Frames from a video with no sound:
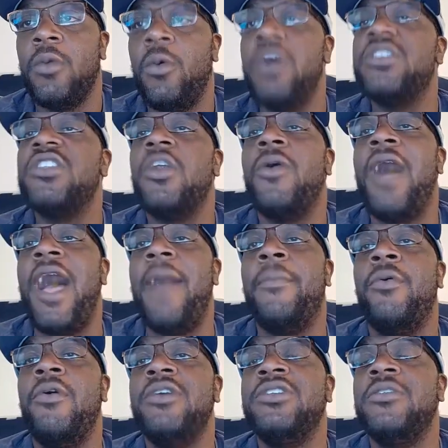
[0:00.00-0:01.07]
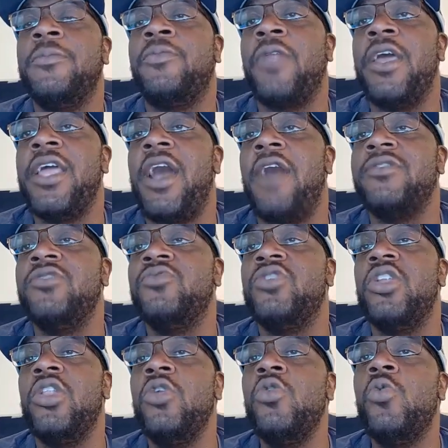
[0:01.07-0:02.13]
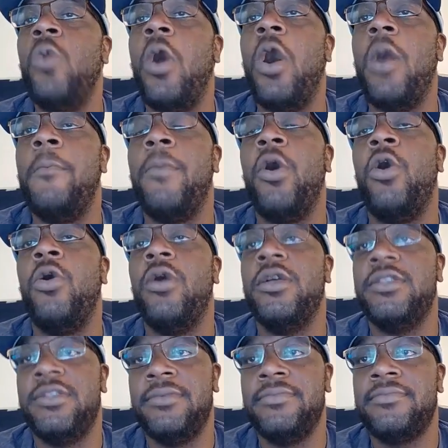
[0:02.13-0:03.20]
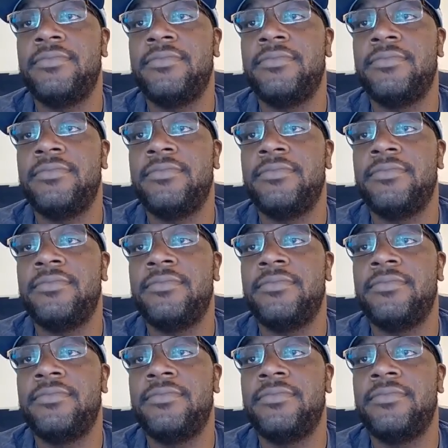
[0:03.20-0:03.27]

Wasn't no hot boys in the playoffs. It was the lukewarm boys.